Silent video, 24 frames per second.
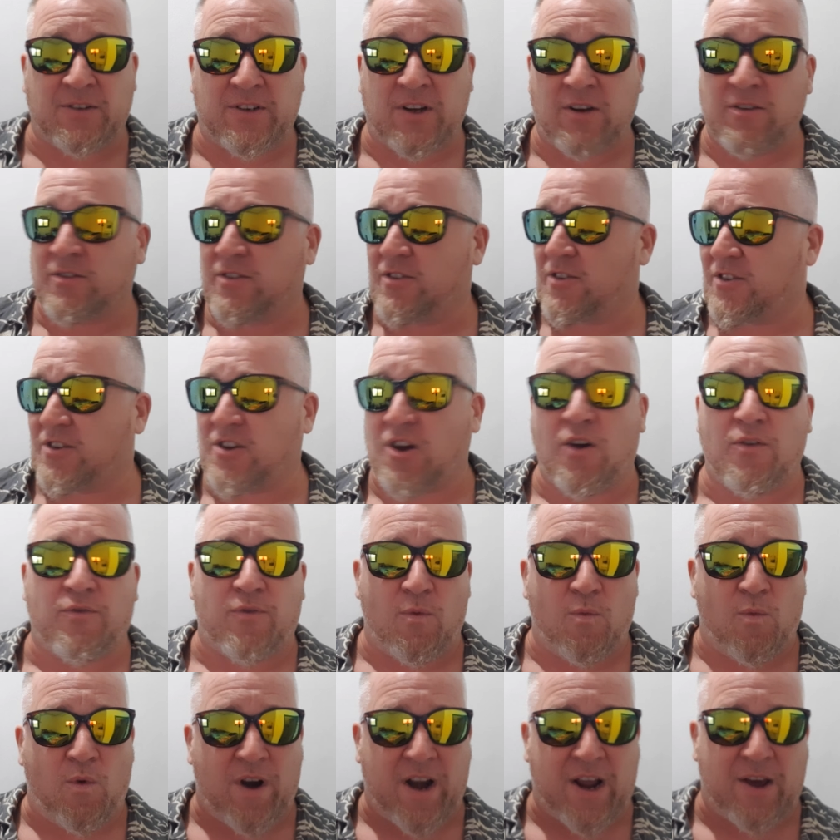don't just go
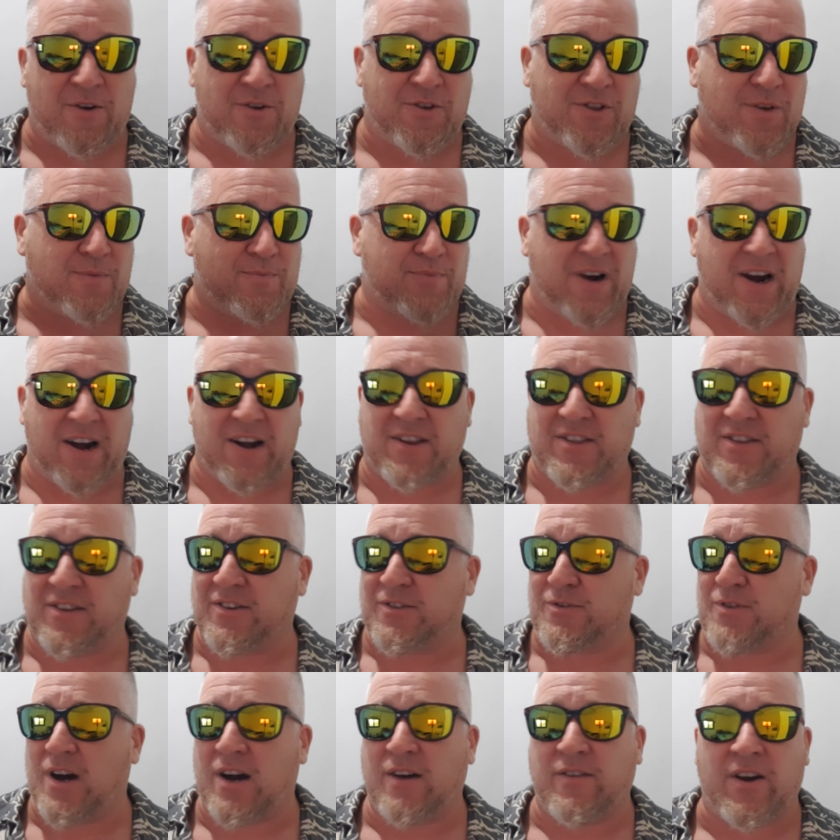from one hours to practice in
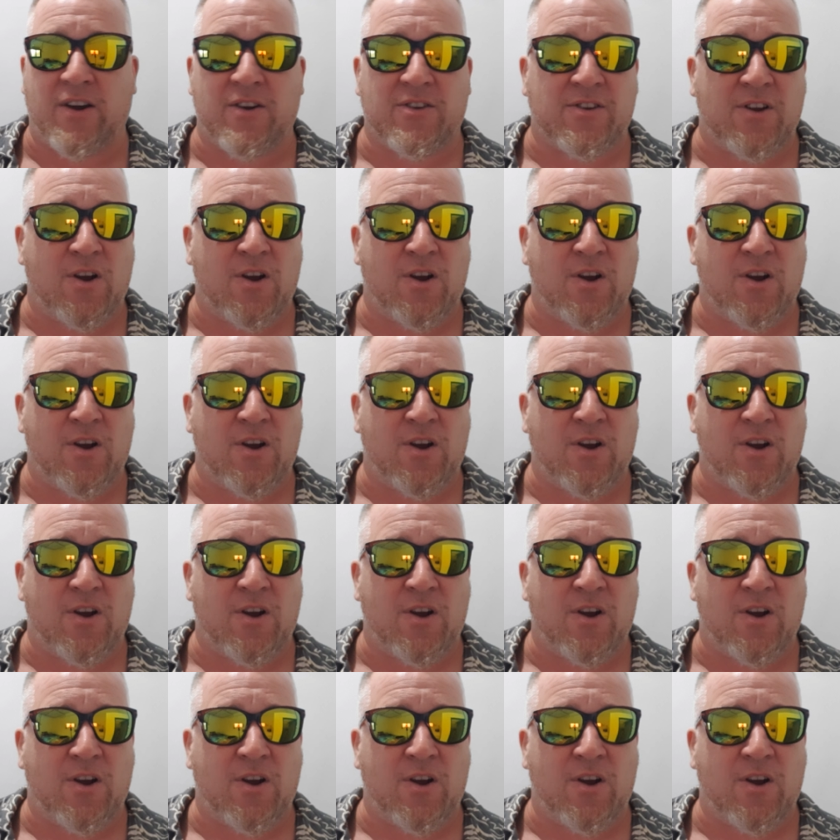12 hours.